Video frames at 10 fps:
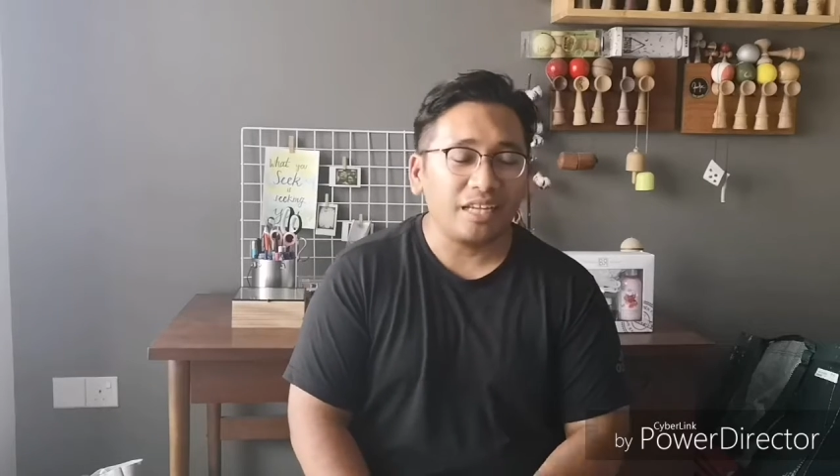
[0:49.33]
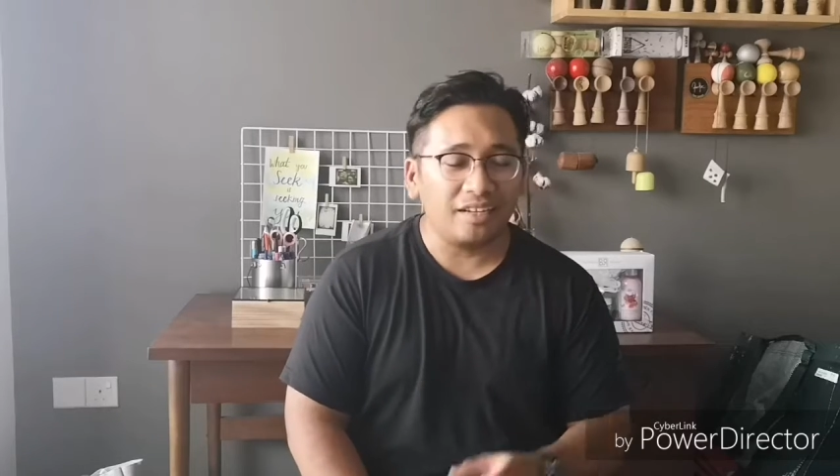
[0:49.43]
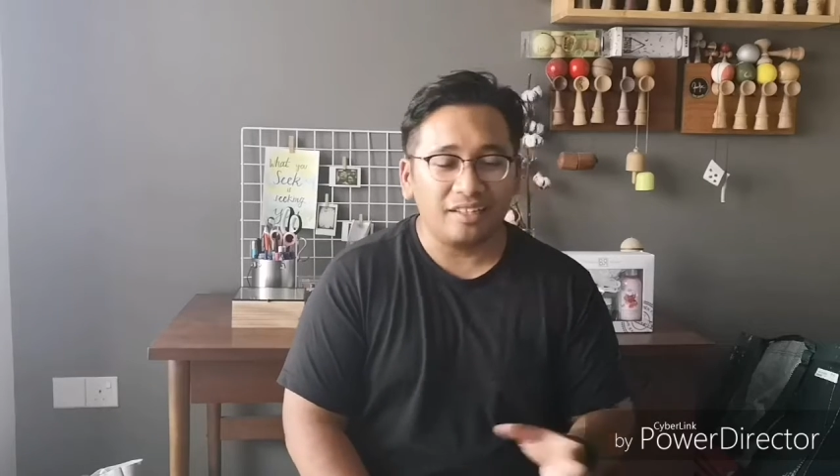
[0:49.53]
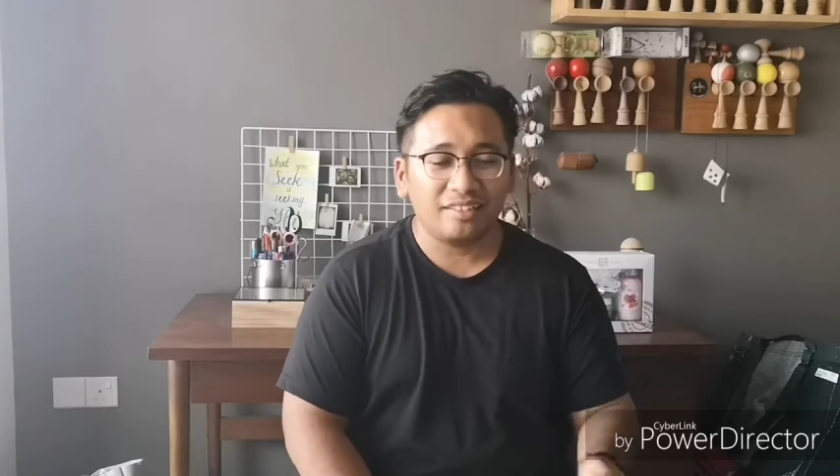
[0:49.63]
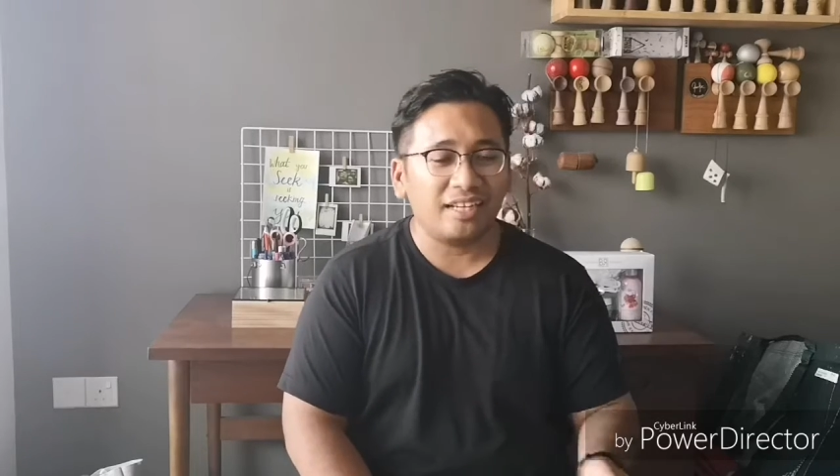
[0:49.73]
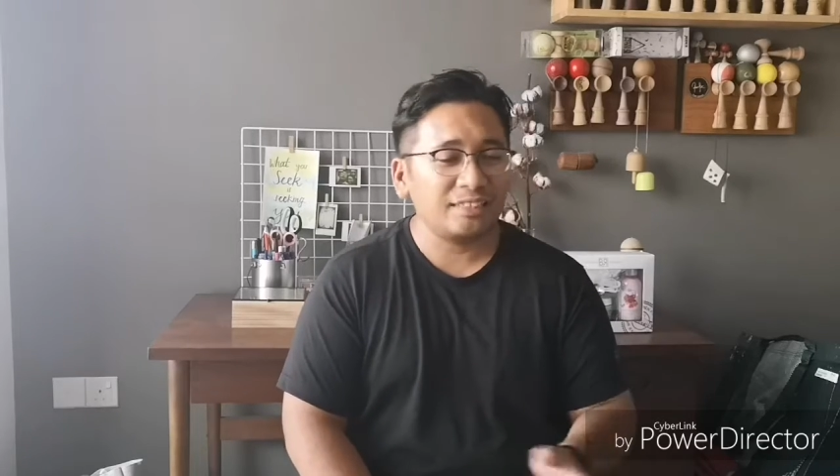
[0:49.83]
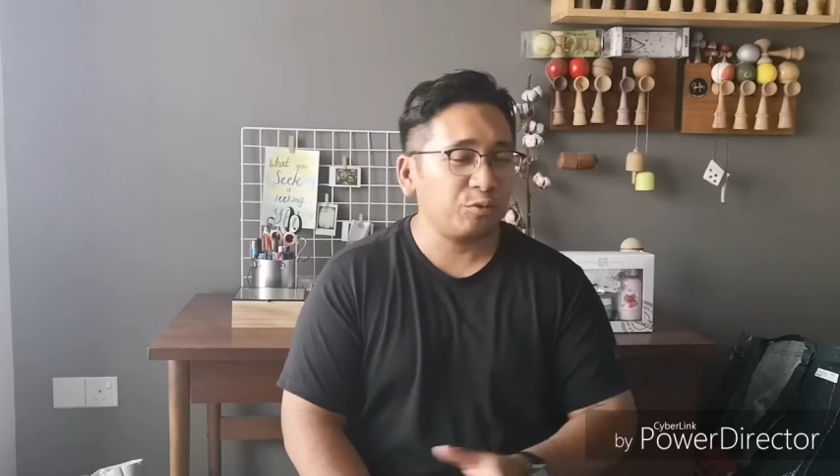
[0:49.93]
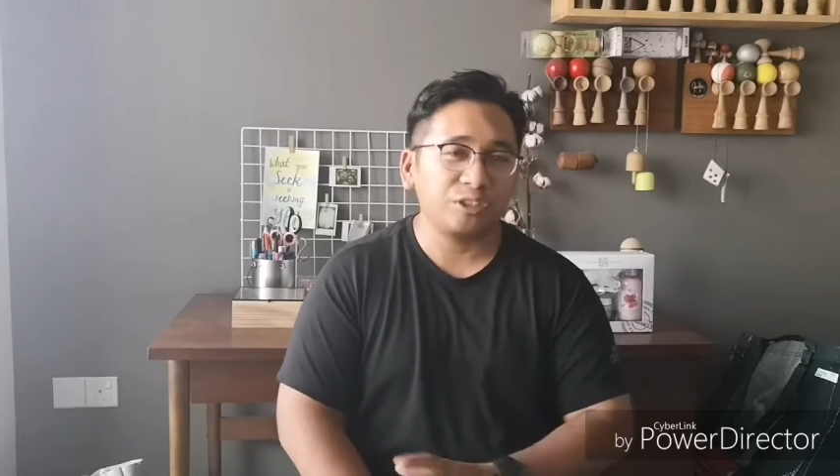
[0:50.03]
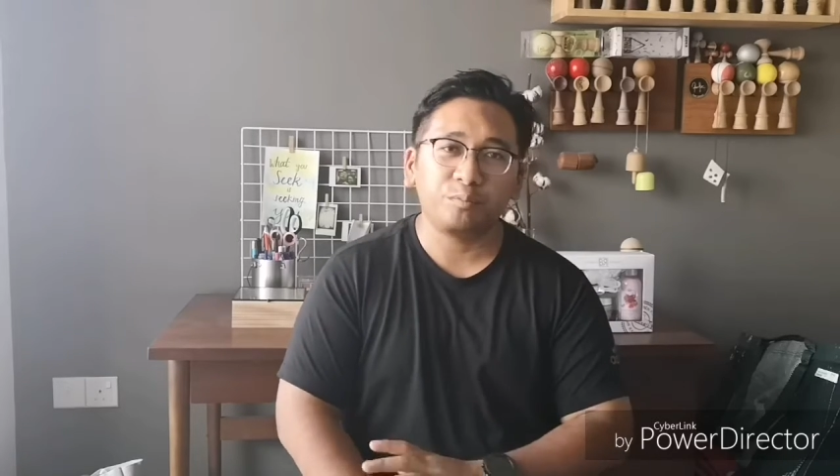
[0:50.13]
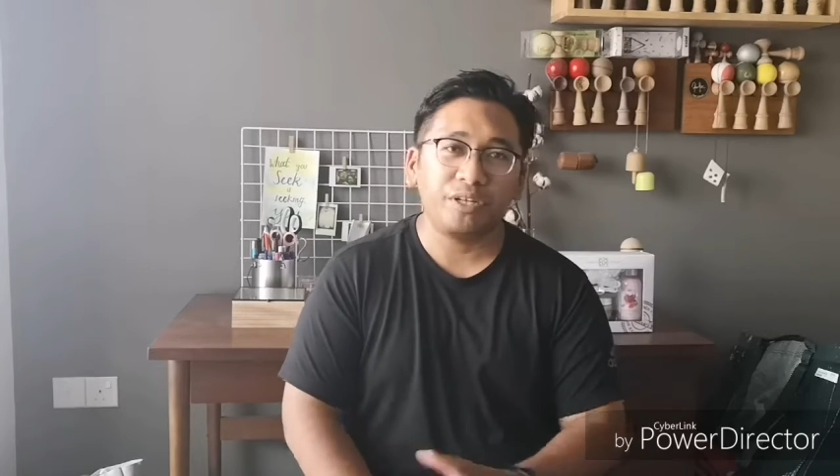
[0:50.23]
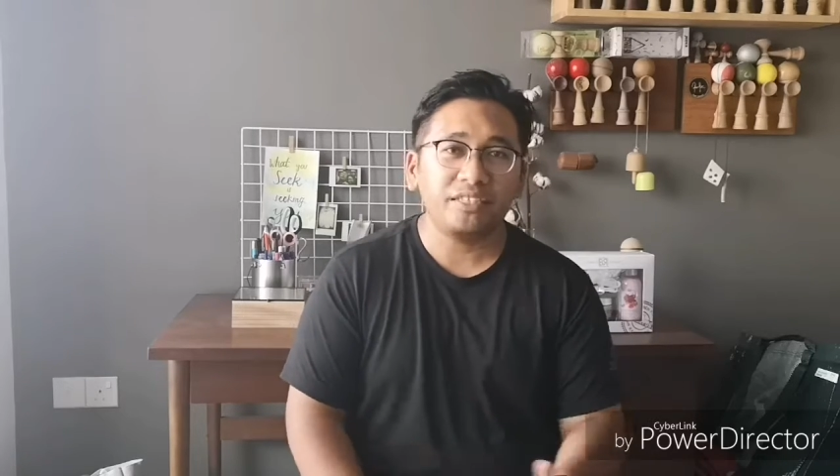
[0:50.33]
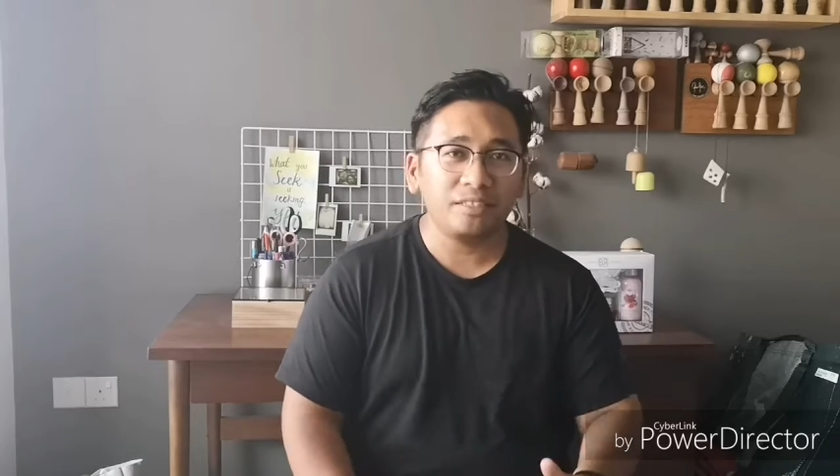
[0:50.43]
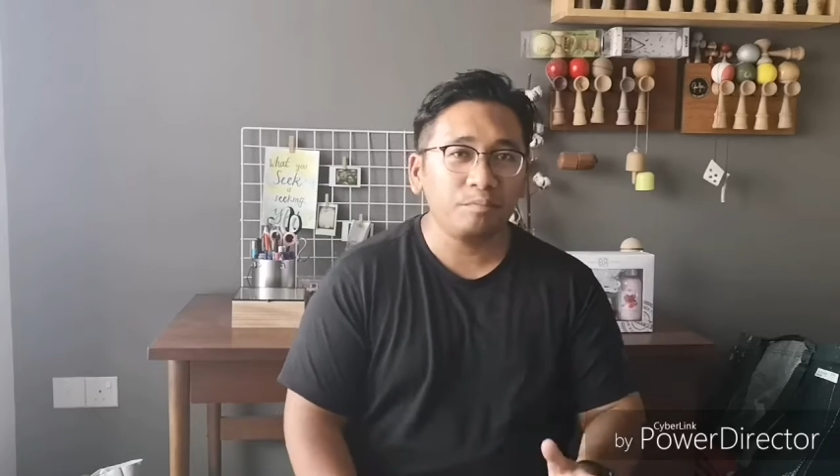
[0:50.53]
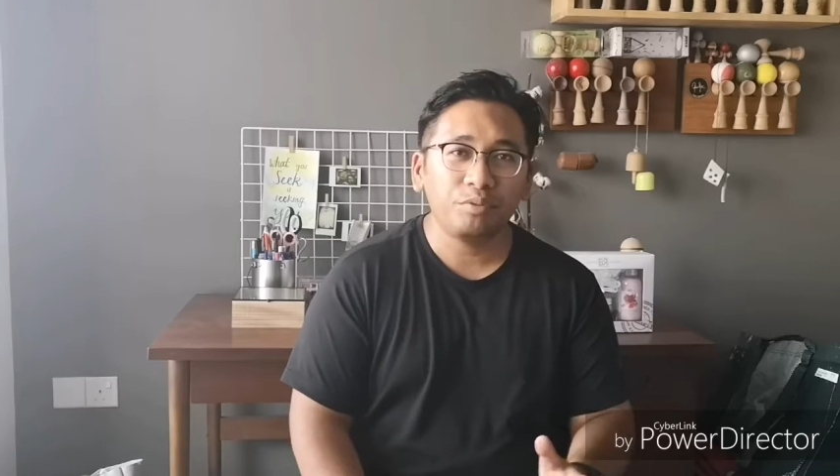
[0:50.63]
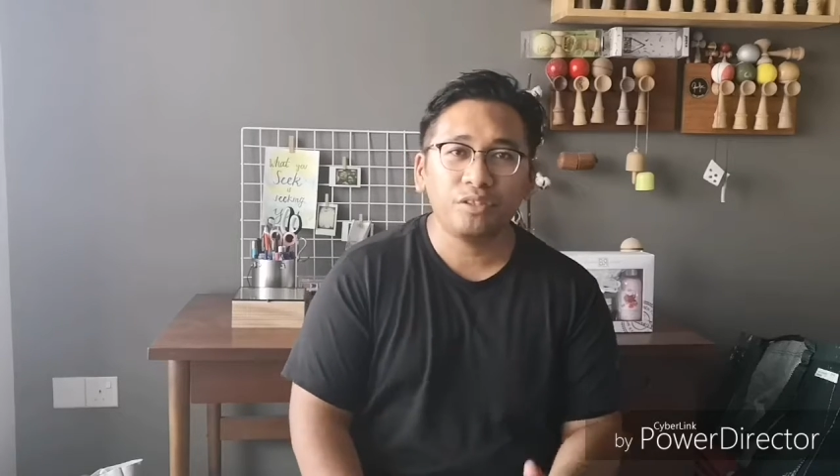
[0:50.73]
and the task was pretty
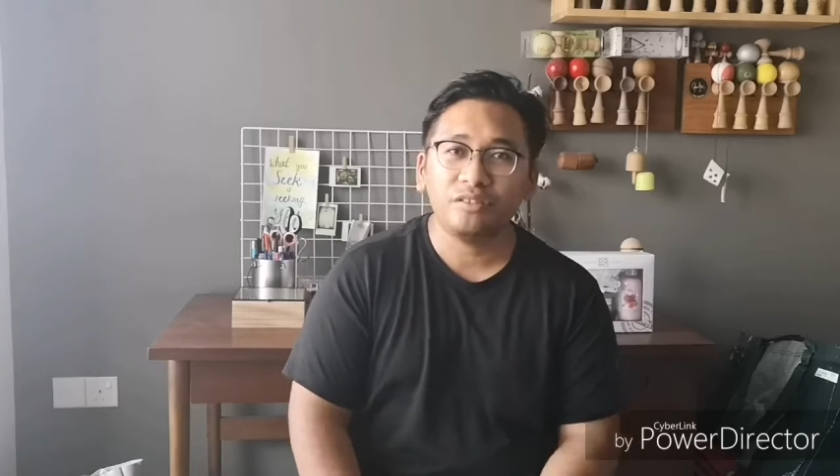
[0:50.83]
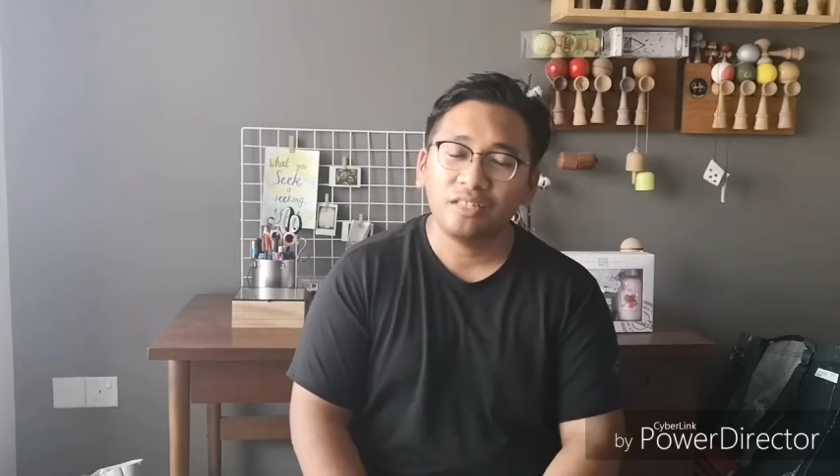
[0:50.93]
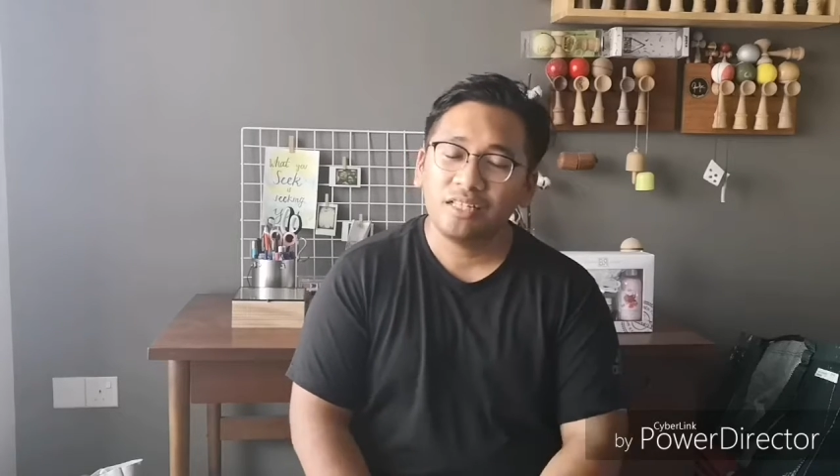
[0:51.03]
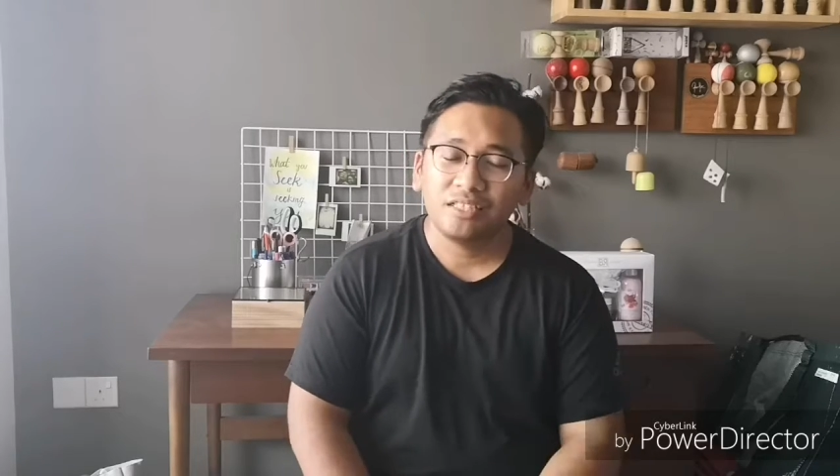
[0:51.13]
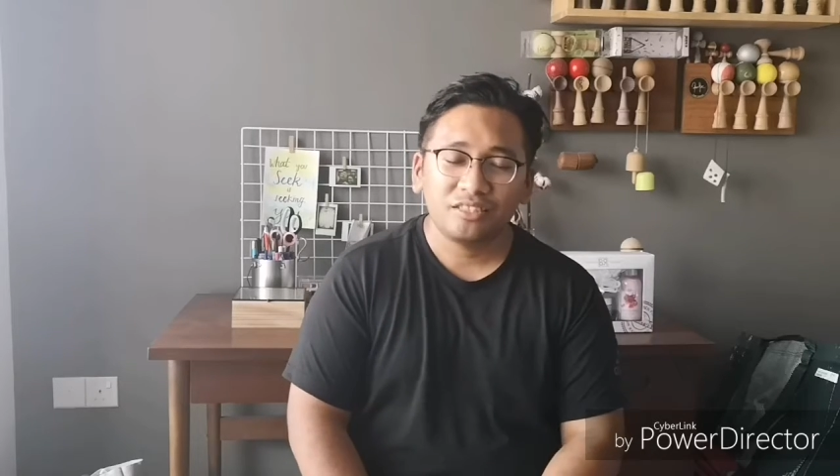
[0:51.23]
simple,